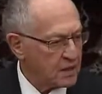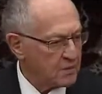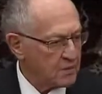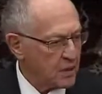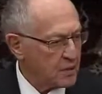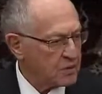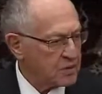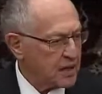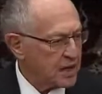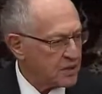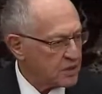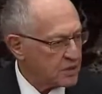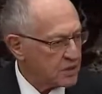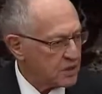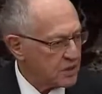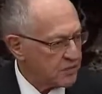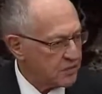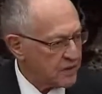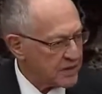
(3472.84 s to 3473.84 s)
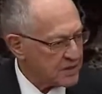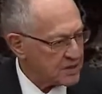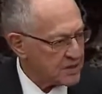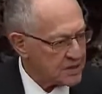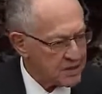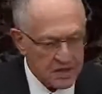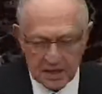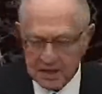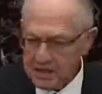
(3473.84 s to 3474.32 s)
potential
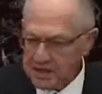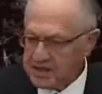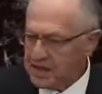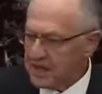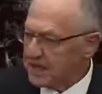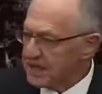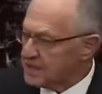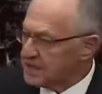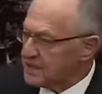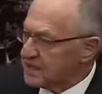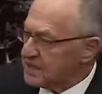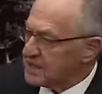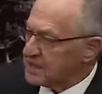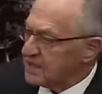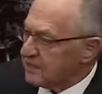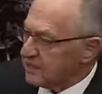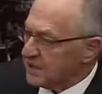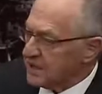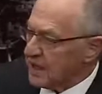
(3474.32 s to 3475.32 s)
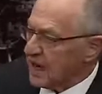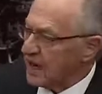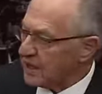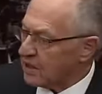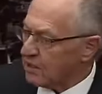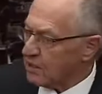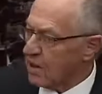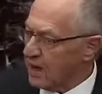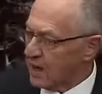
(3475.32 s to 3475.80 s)
offenses. Dishonesty is simply not a
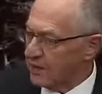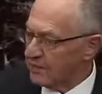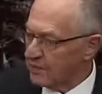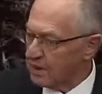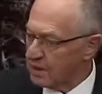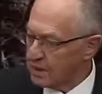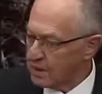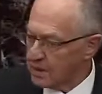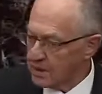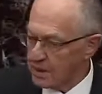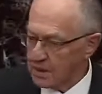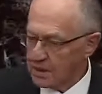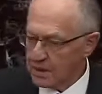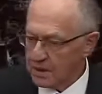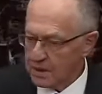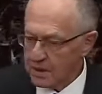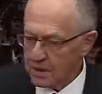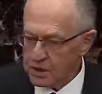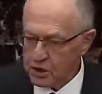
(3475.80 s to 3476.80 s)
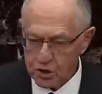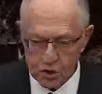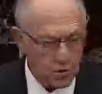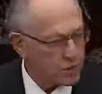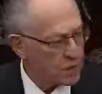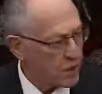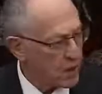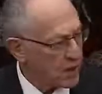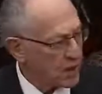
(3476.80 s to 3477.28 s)
crime. It's too
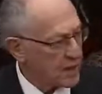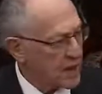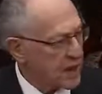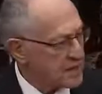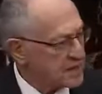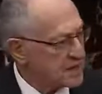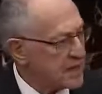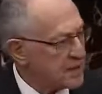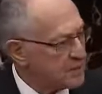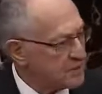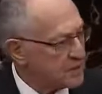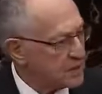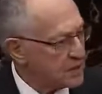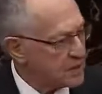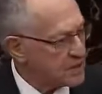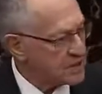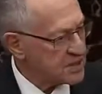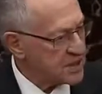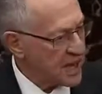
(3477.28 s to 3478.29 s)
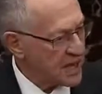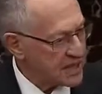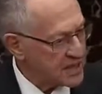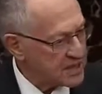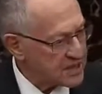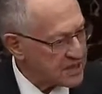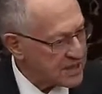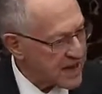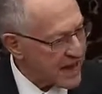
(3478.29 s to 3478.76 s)
broad a concept. It's not in
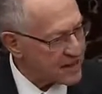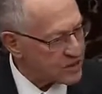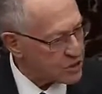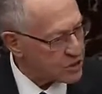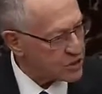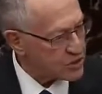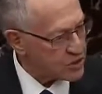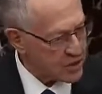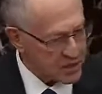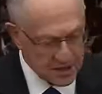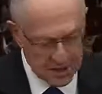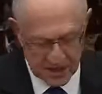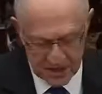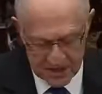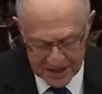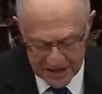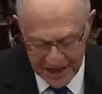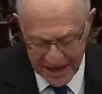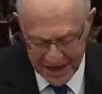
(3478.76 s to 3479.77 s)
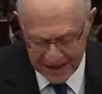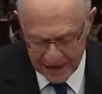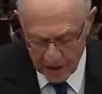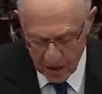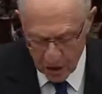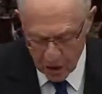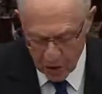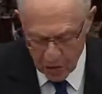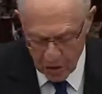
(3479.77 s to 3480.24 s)
the statutes. It's not
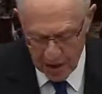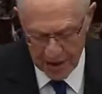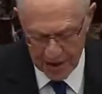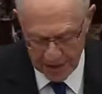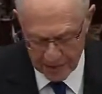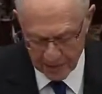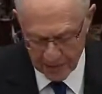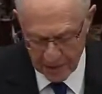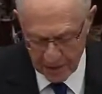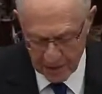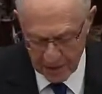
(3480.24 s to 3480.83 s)
a crime.